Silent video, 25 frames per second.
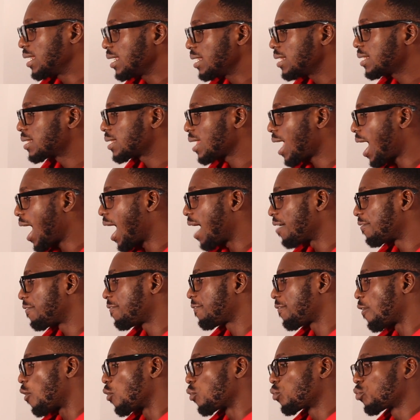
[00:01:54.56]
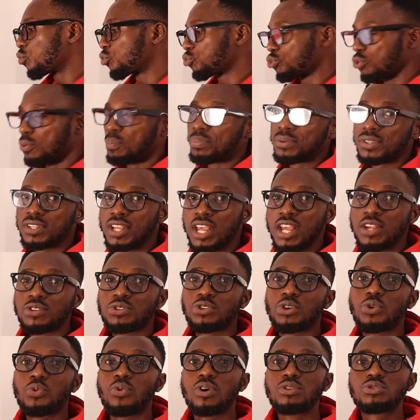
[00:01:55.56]
These are for groups.
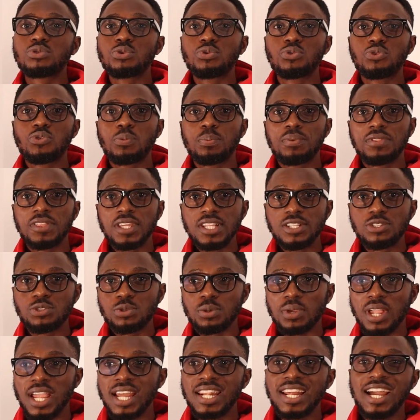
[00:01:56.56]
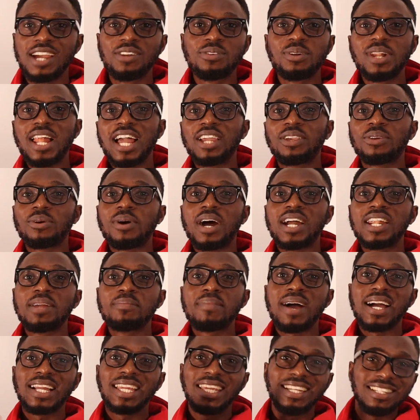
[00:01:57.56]
So you want to group things together, you know, like your
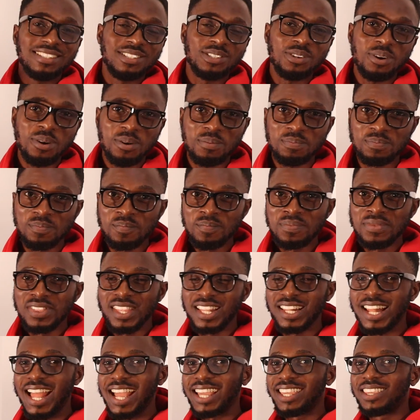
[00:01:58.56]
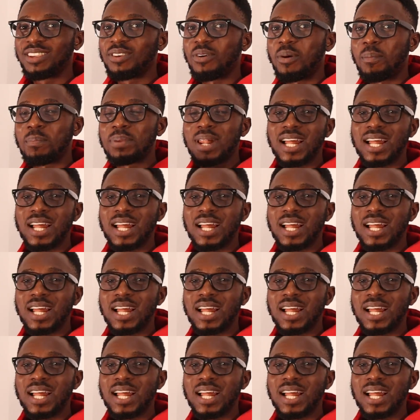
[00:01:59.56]
animal kingdom, like your